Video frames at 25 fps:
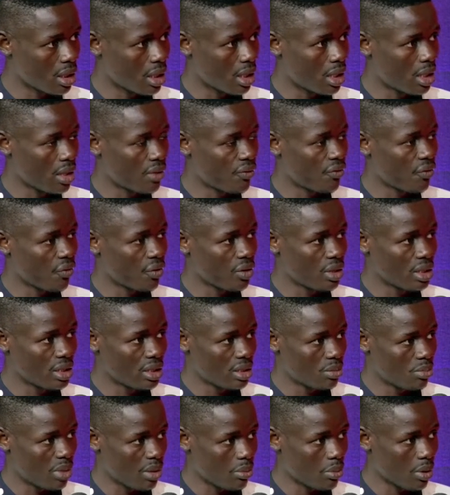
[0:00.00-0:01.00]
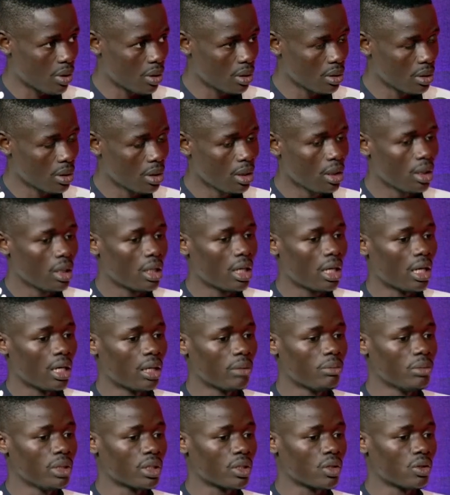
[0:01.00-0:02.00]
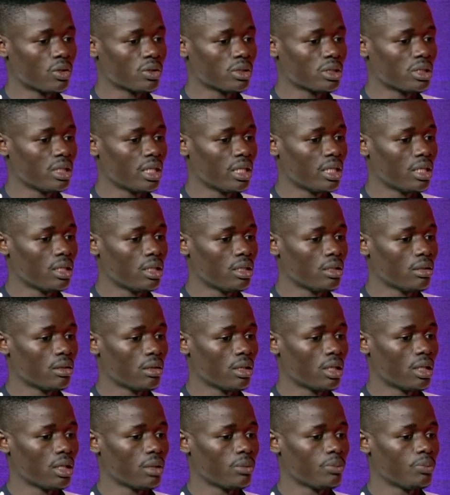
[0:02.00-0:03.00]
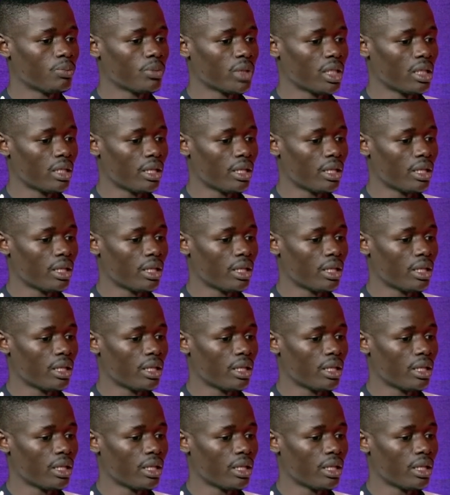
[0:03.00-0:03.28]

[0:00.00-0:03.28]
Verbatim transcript: uh, for these people, uh, because then um,